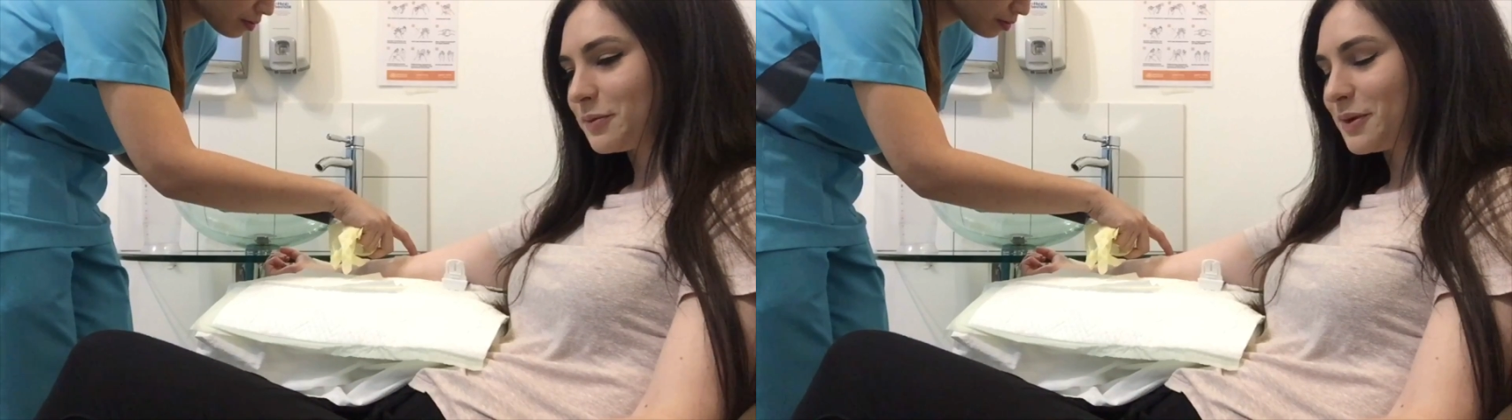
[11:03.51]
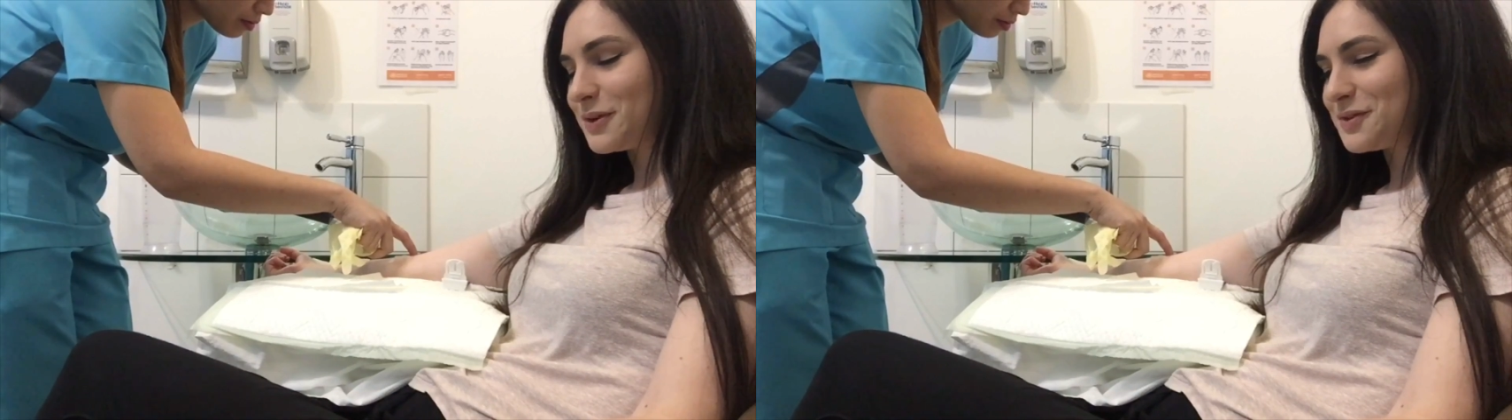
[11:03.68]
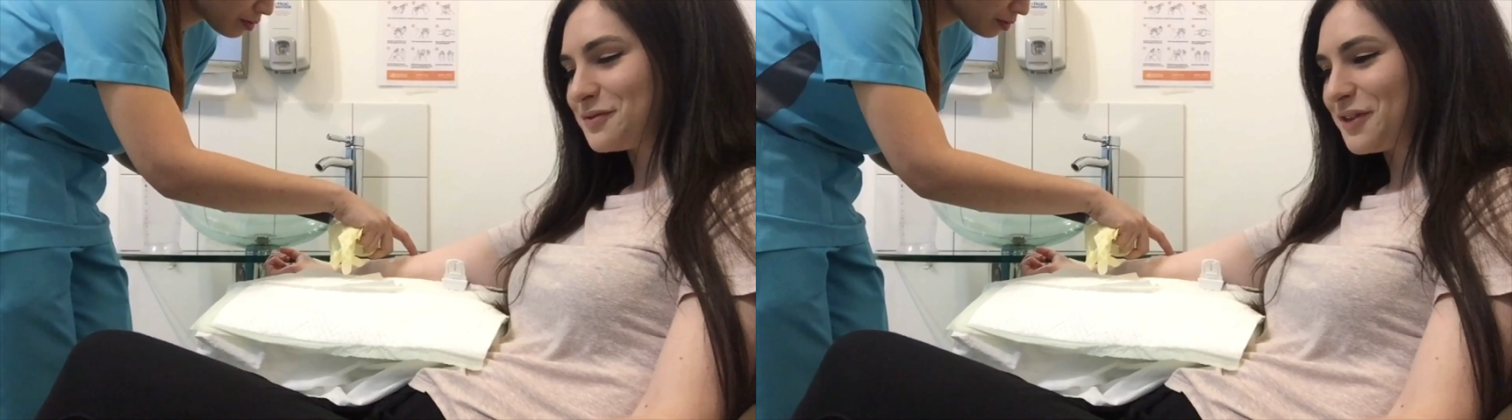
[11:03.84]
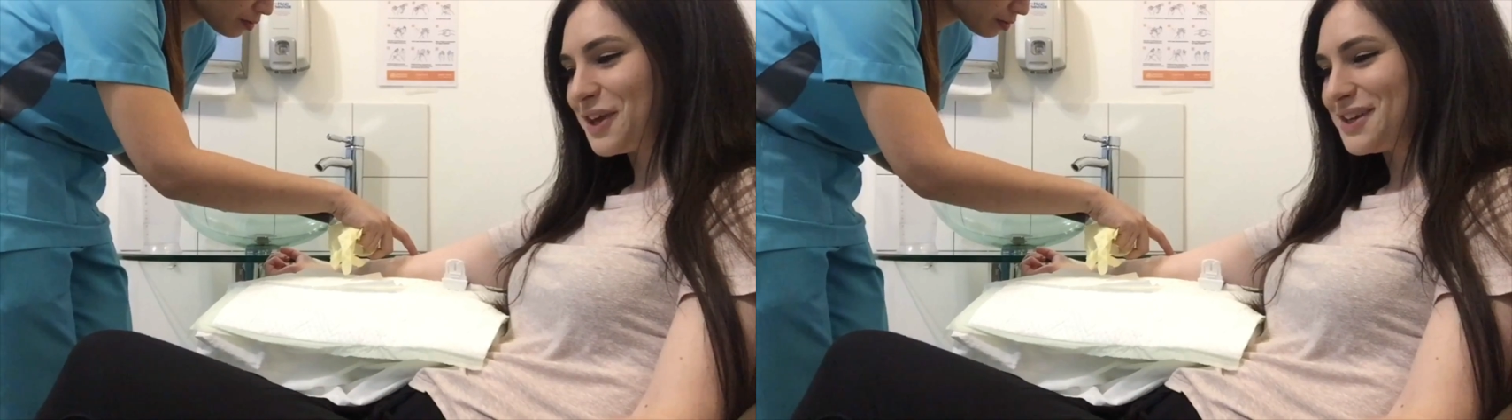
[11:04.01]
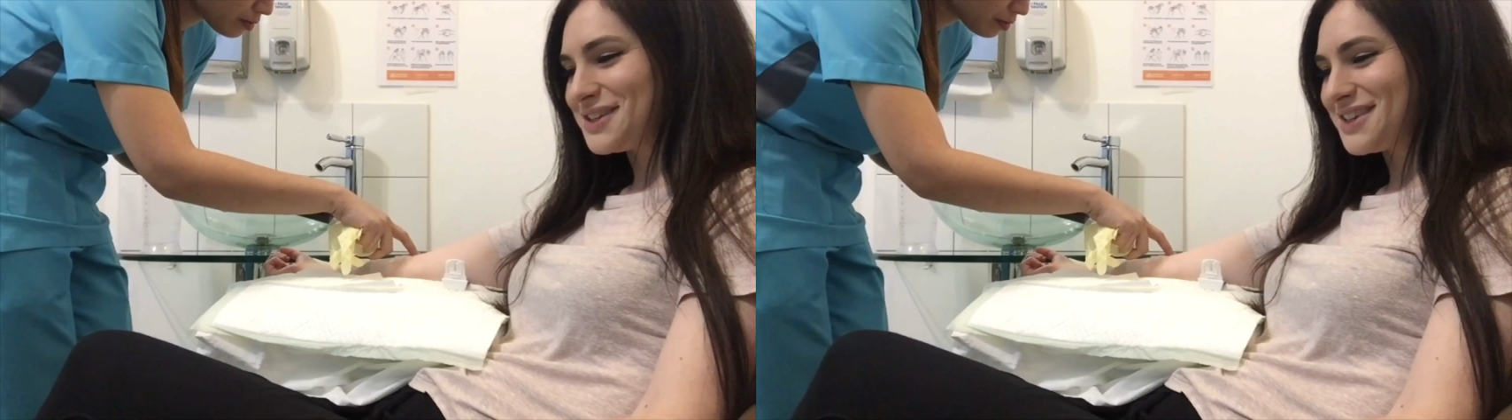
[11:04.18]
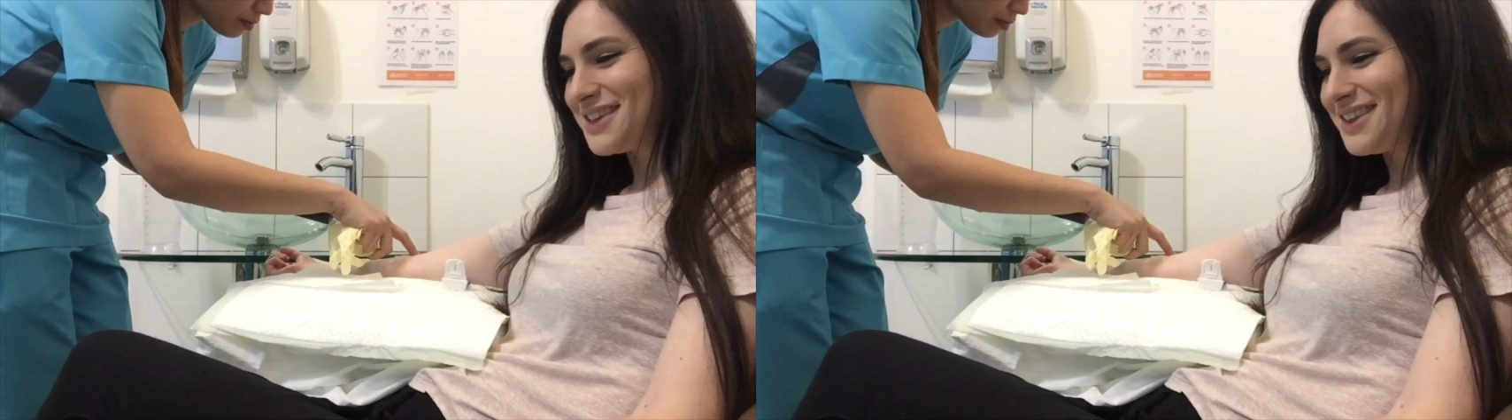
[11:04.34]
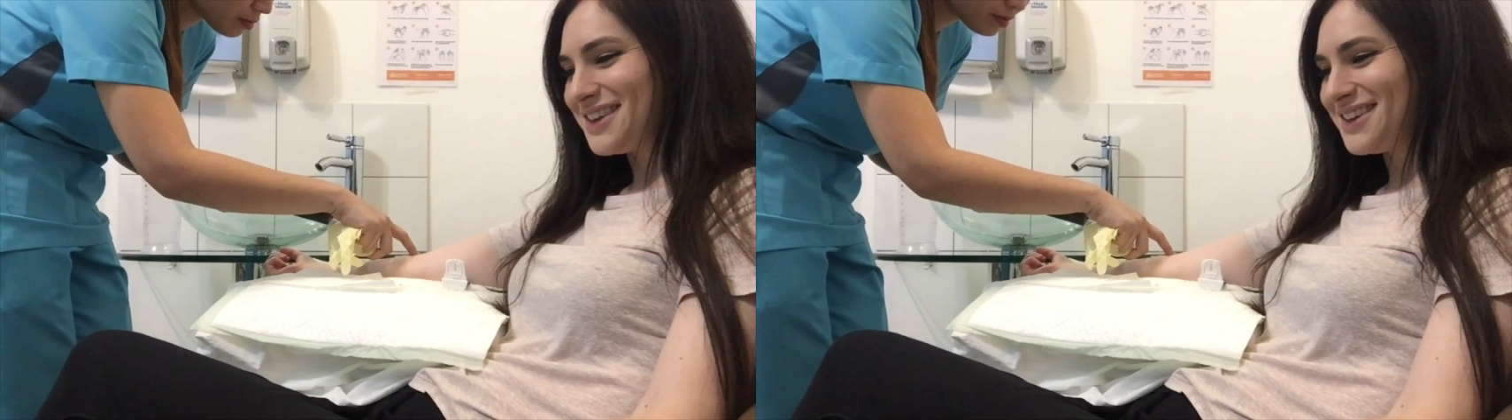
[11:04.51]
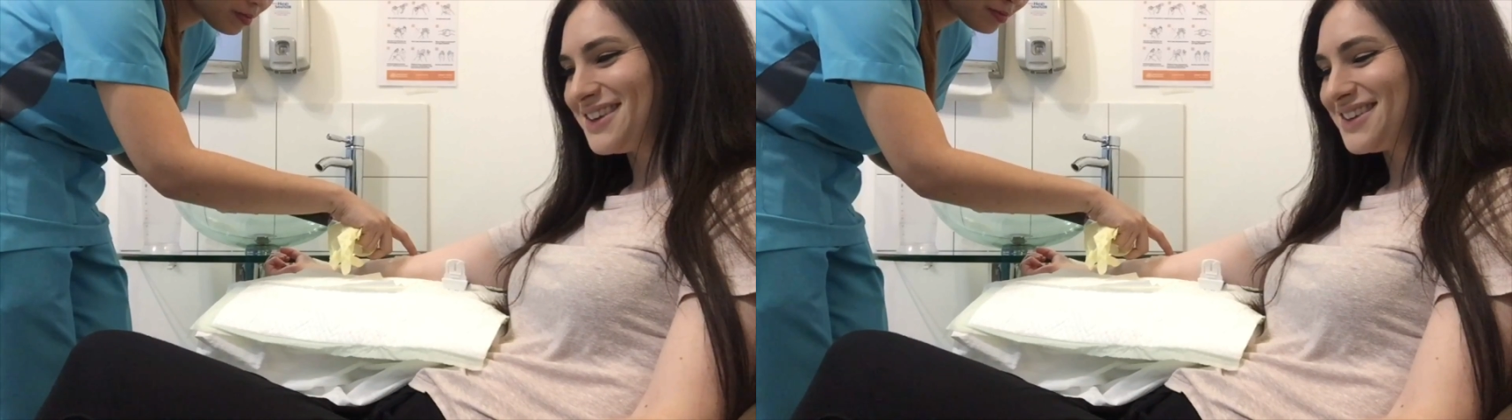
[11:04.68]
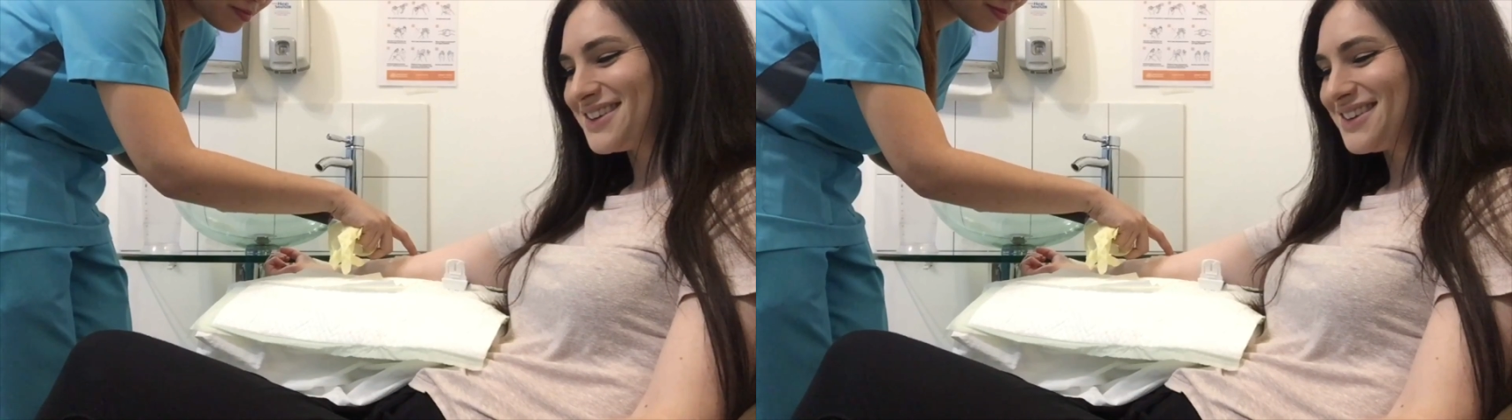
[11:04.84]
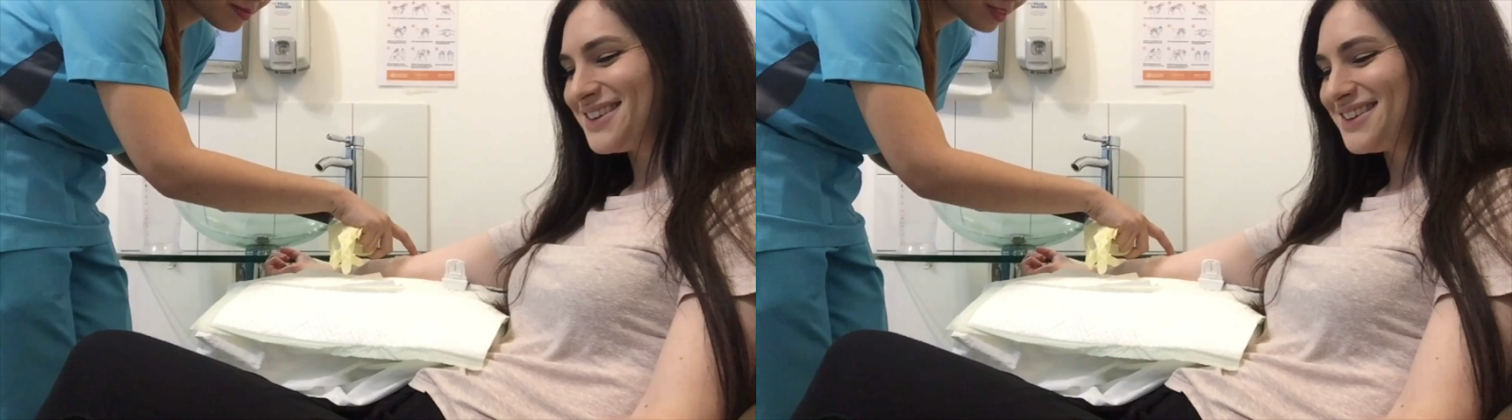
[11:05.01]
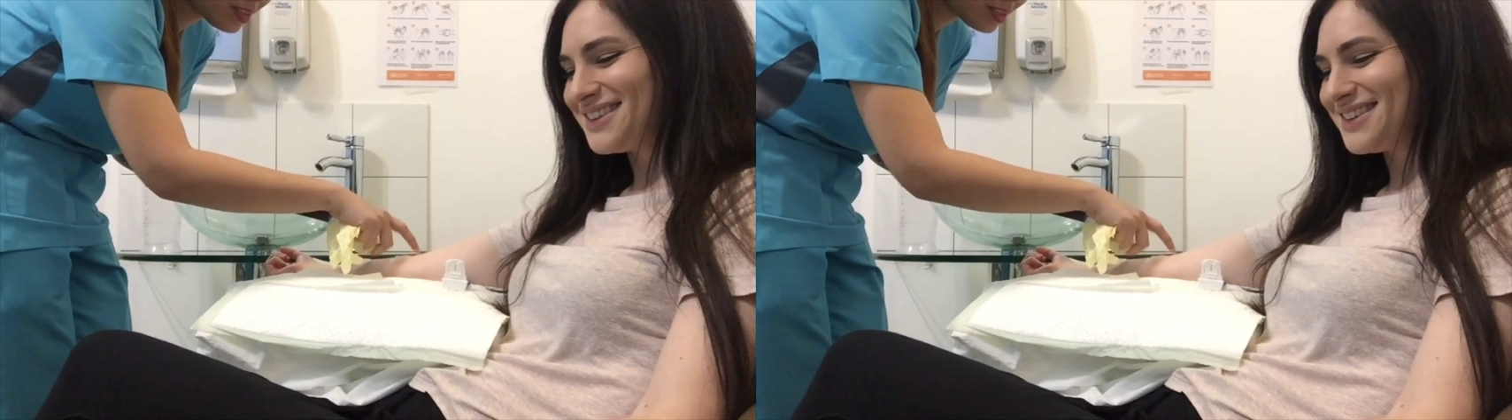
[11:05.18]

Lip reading: about to faint, I think.